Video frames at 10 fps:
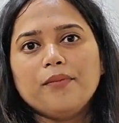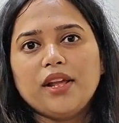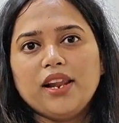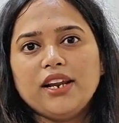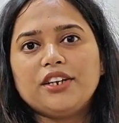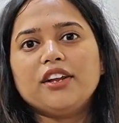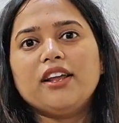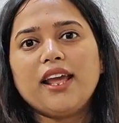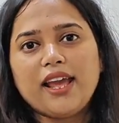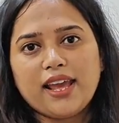The
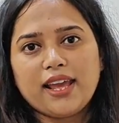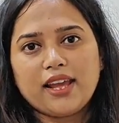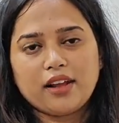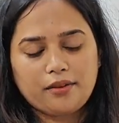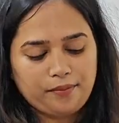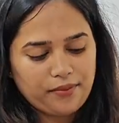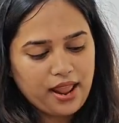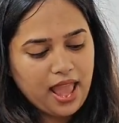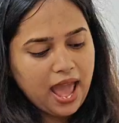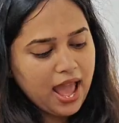letter A.
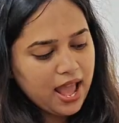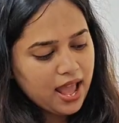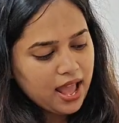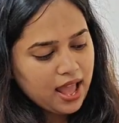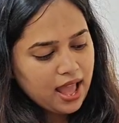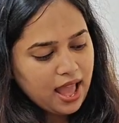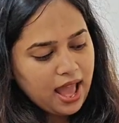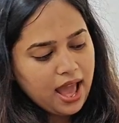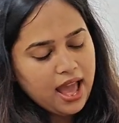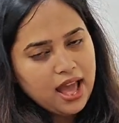Ah,
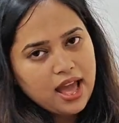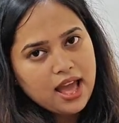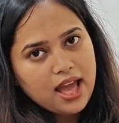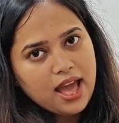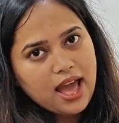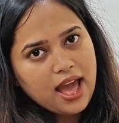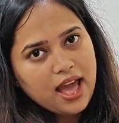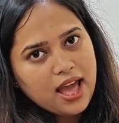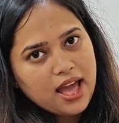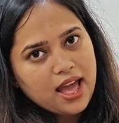ah, ah,
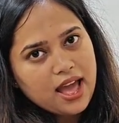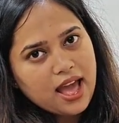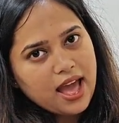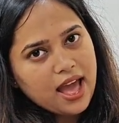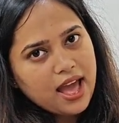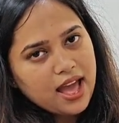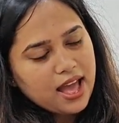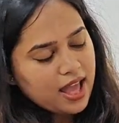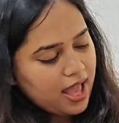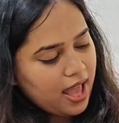ah,
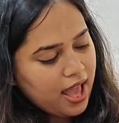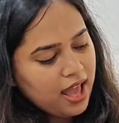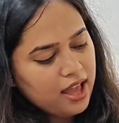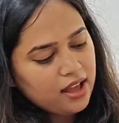ah,